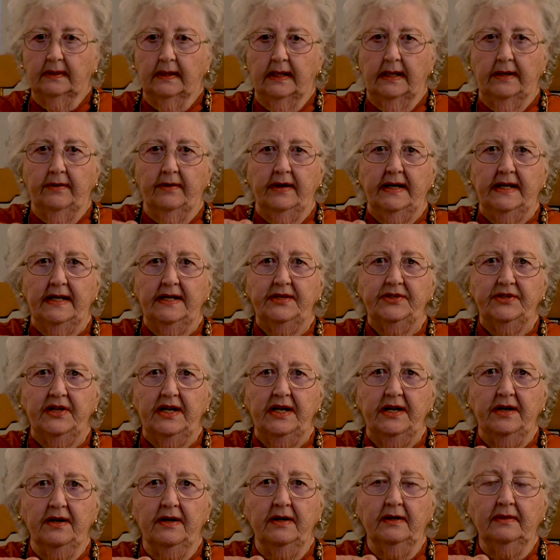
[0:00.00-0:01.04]
Here it is
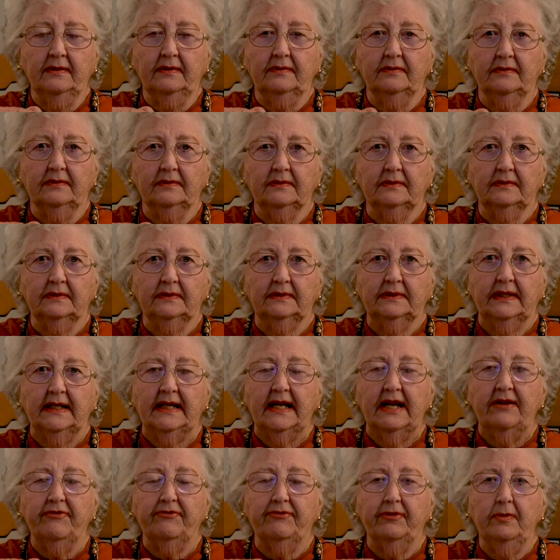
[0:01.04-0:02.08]
here, the
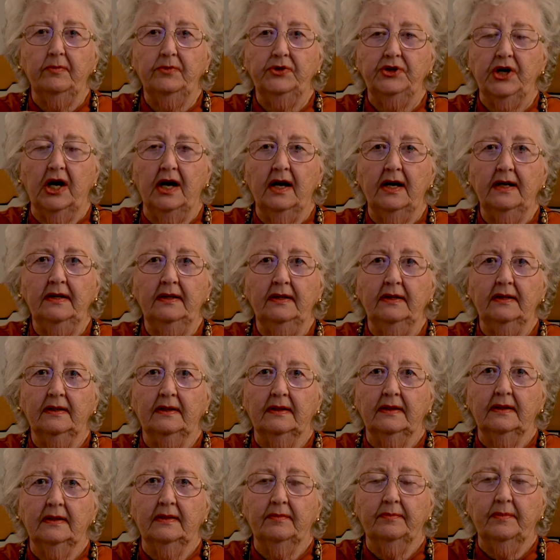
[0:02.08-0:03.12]
gift from John,
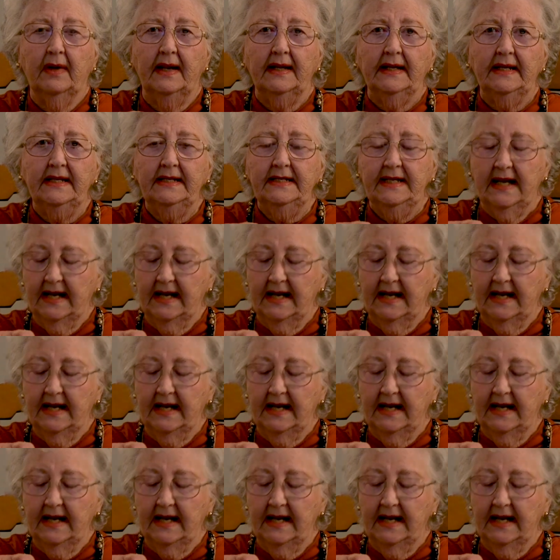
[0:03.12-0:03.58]
Mike, and